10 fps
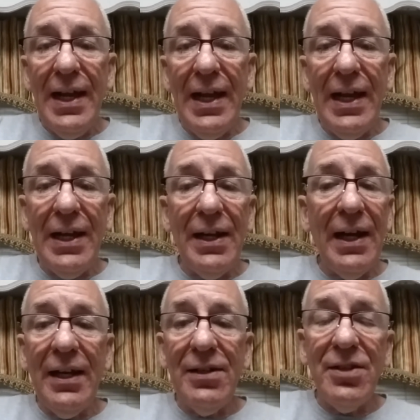And
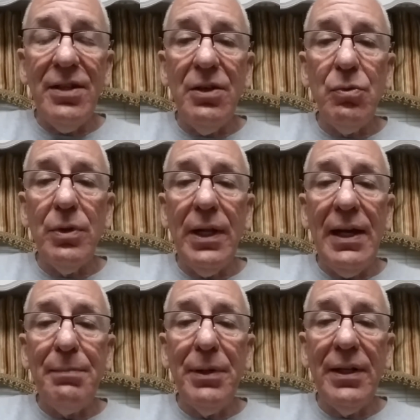I got to tell you what
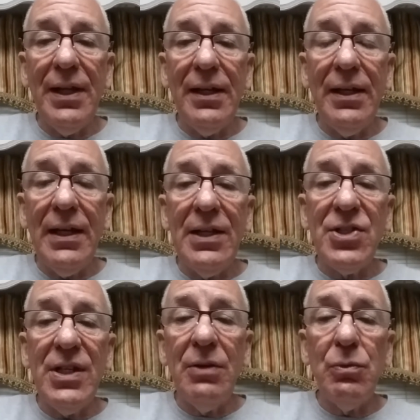happened in that
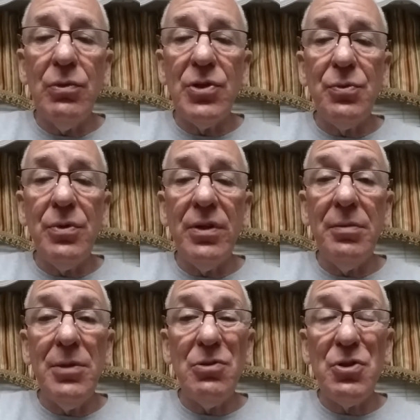case. It was one of the
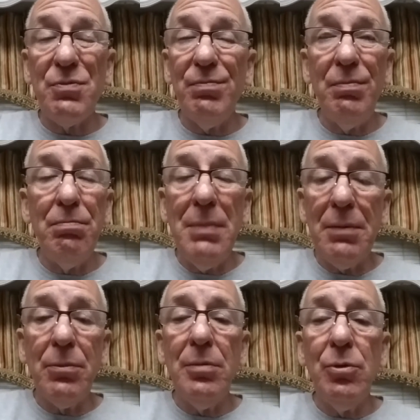most
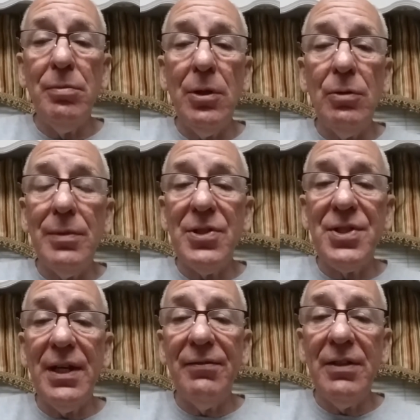memorable moments
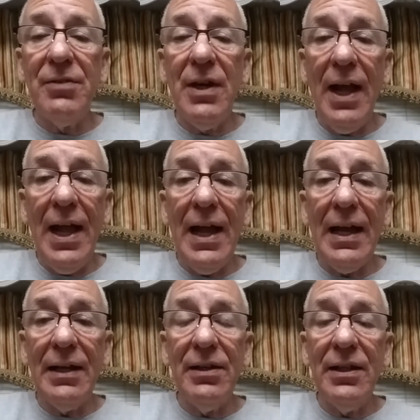that I've ever
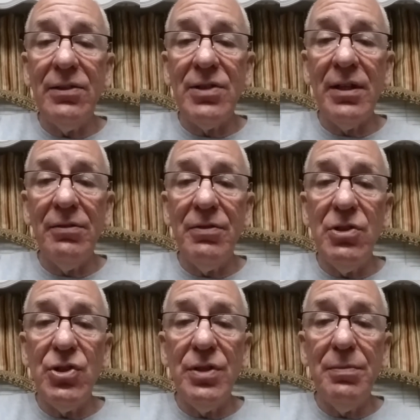had in
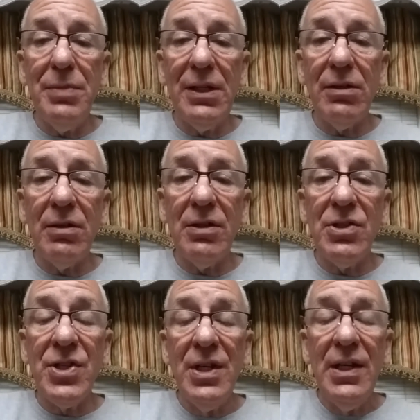television,
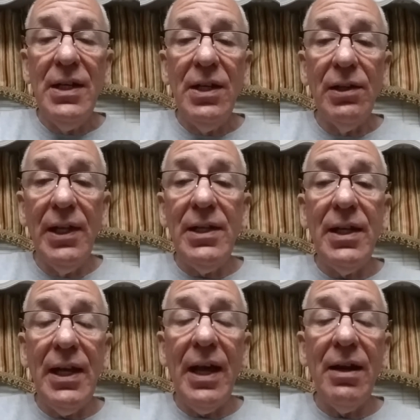because Linda
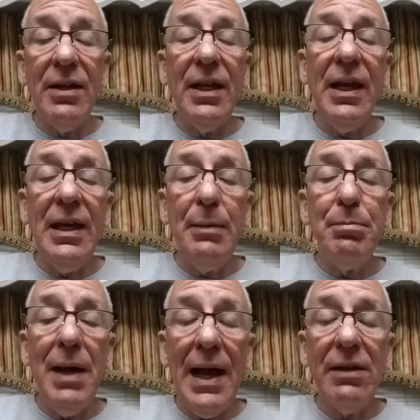Canada came
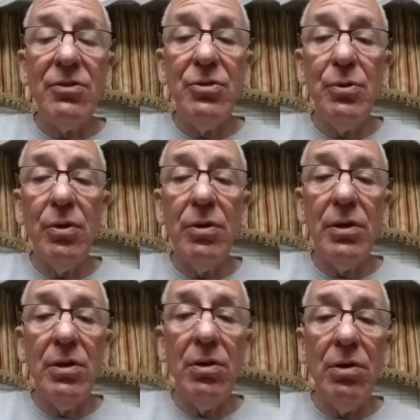back to her
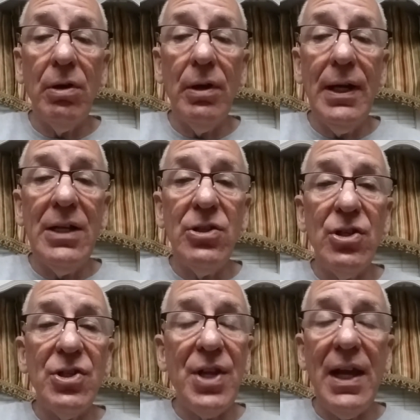car and
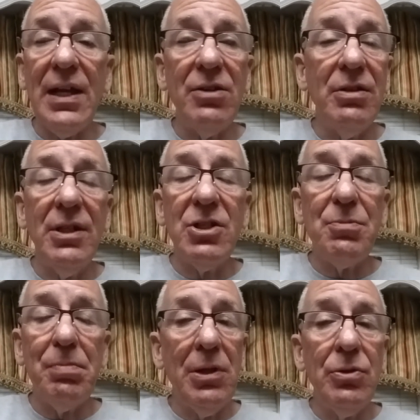just had to
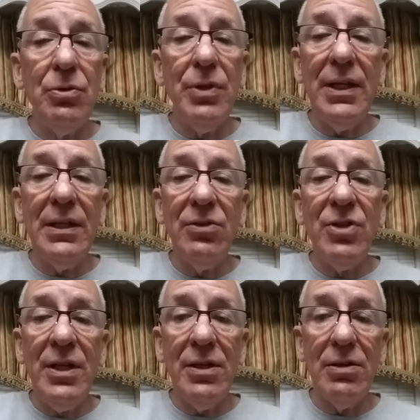explode in
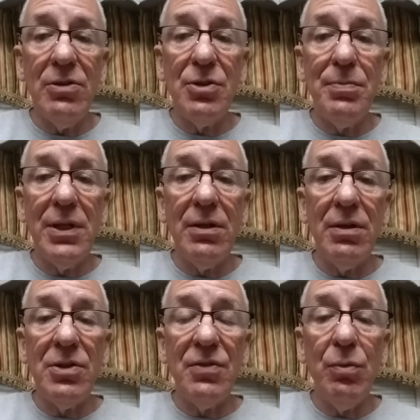tears
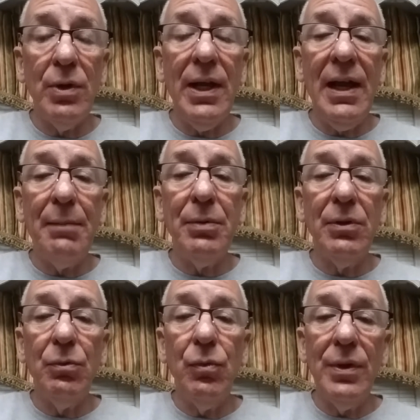because of what
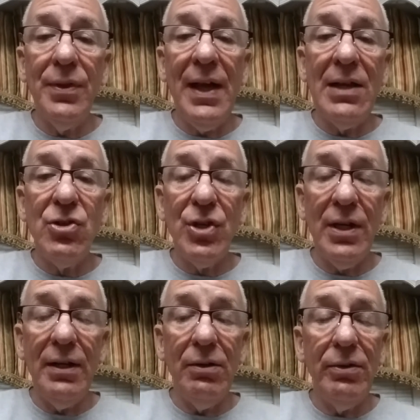happened with that
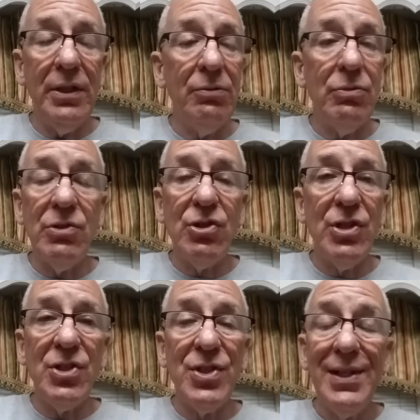child. It
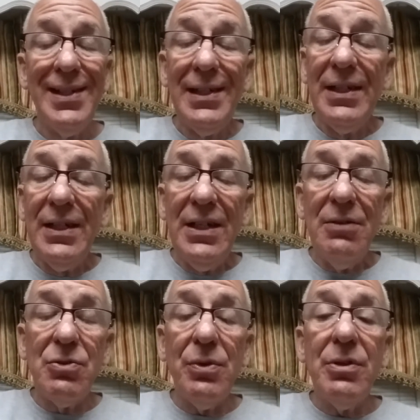was
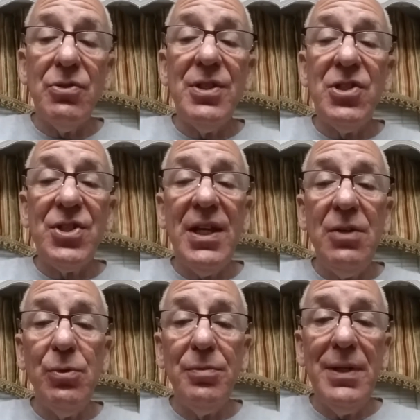one of those that
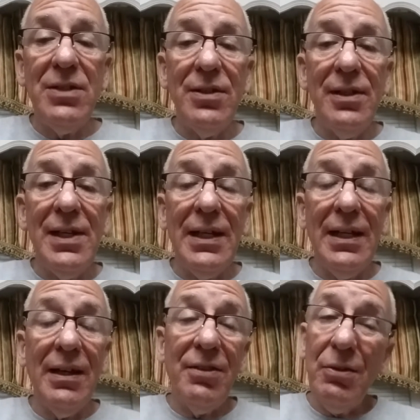stayed with me to today.
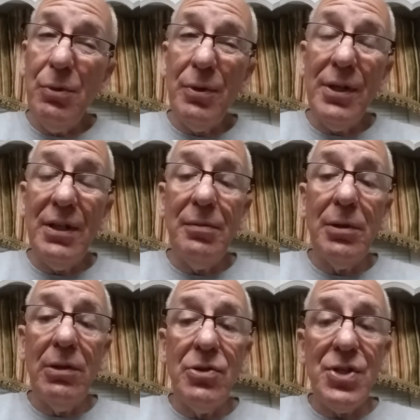And I thought we were going to come
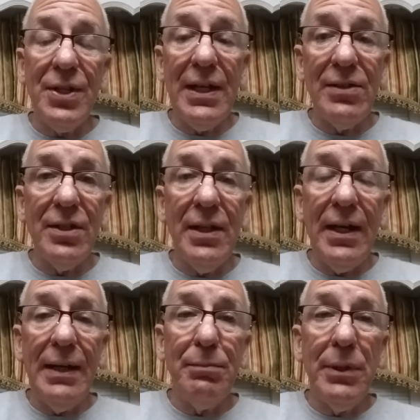close to that
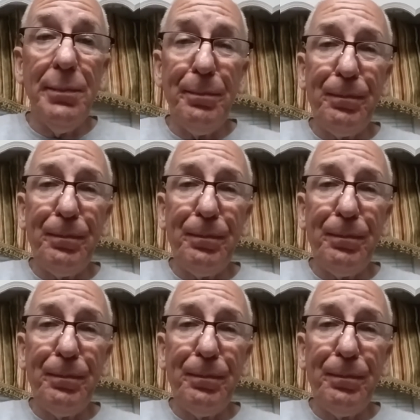tonight. But